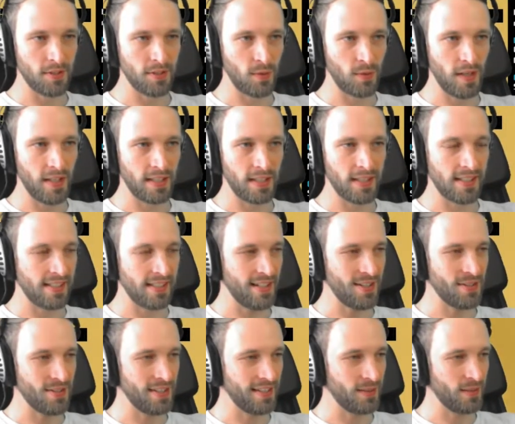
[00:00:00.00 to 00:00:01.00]
of quiet guns. I
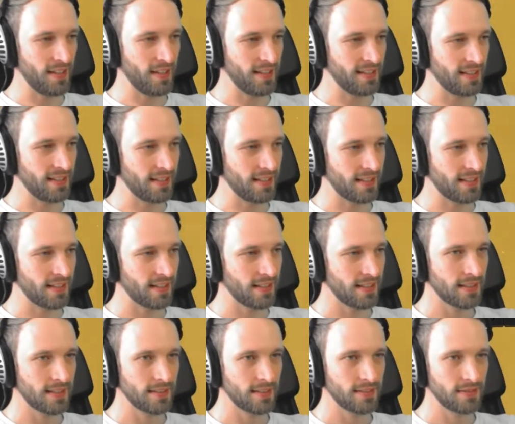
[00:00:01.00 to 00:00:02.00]
don't need quiet guns.
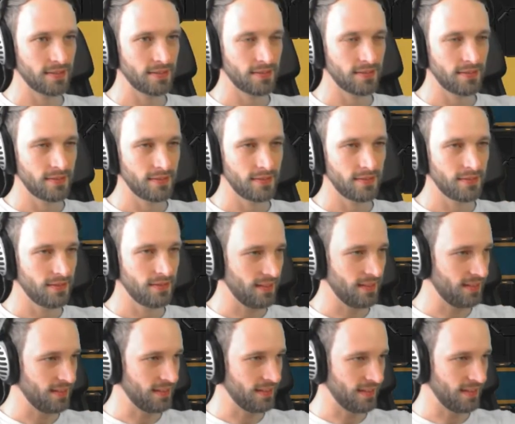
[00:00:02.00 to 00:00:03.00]

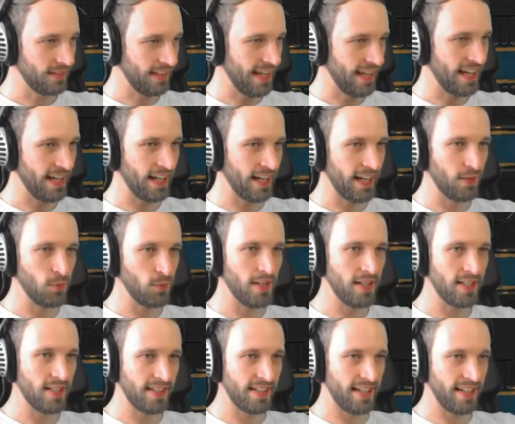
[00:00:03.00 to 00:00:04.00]
Yeah, I
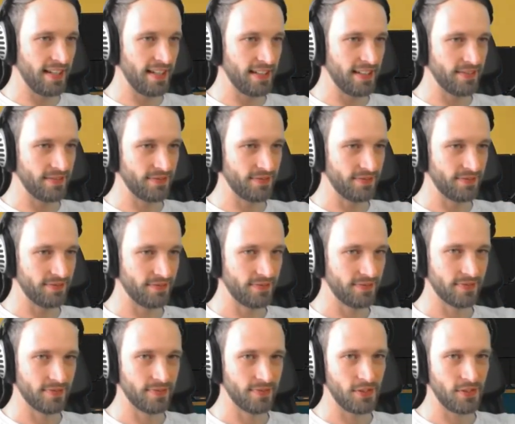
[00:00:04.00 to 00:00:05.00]
redesigned it. Do
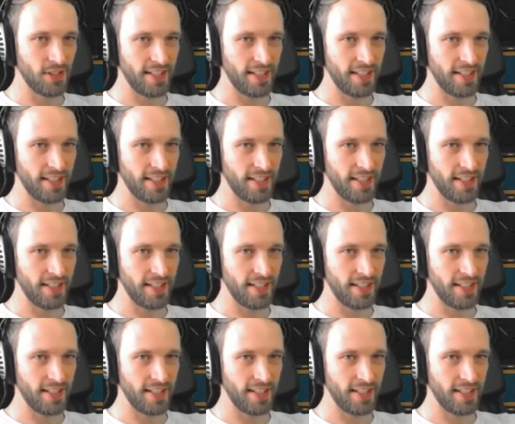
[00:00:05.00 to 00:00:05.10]
you